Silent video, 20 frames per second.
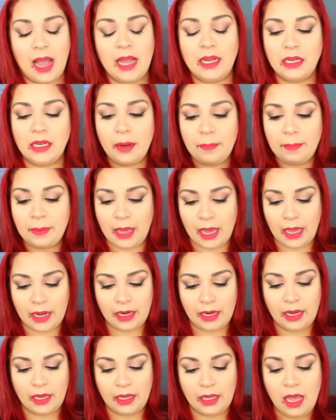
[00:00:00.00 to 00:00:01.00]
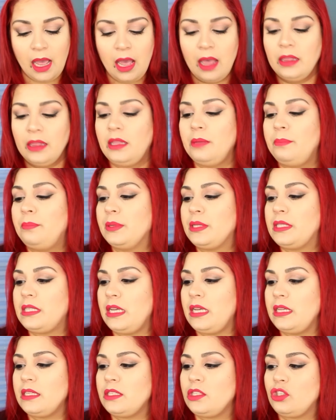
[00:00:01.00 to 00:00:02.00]
ended up getting the
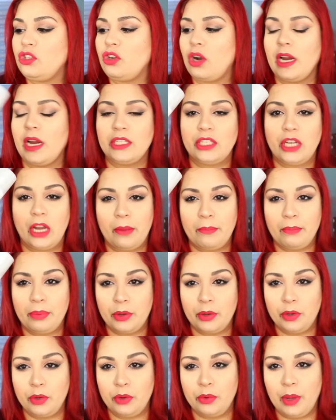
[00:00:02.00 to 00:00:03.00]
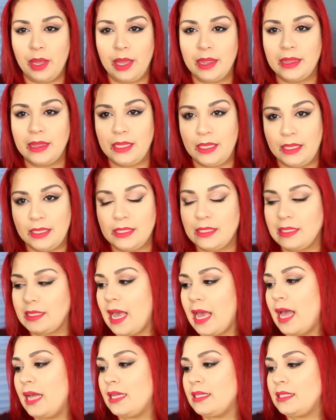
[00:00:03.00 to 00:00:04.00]
Batiste Dry Shampoo in the
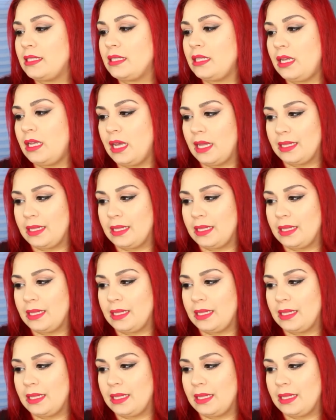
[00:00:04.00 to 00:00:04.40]
Sassy